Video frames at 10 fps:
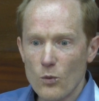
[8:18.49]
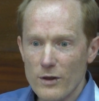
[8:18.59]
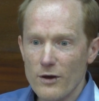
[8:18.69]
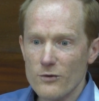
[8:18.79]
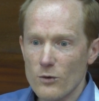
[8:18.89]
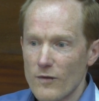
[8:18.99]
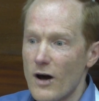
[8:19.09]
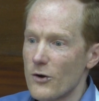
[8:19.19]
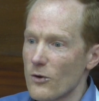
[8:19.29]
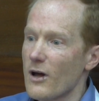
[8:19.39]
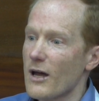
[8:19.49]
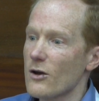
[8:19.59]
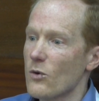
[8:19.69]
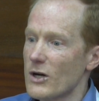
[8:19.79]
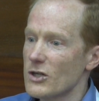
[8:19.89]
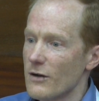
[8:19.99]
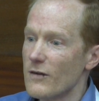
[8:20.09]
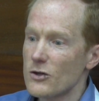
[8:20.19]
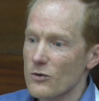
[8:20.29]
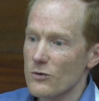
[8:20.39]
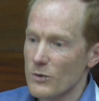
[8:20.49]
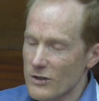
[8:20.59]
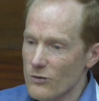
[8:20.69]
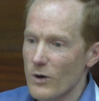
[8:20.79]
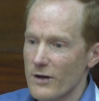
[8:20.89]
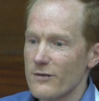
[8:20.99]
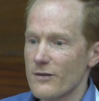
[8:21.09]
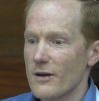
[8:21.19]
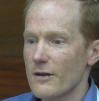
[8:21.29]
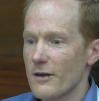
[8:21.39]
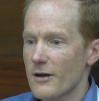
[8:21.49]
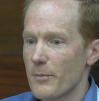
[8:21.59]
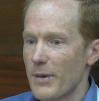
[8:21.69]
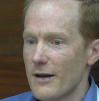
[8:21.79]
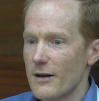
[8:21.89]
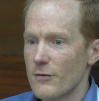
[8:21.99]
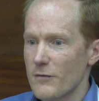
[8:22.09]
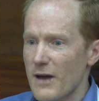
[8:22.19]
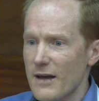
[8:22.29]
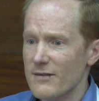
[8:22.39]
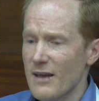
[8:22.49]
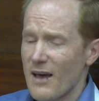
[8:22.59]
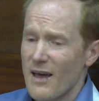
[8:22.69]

with our sort of underlying question of interest, which is what is the competitive effects,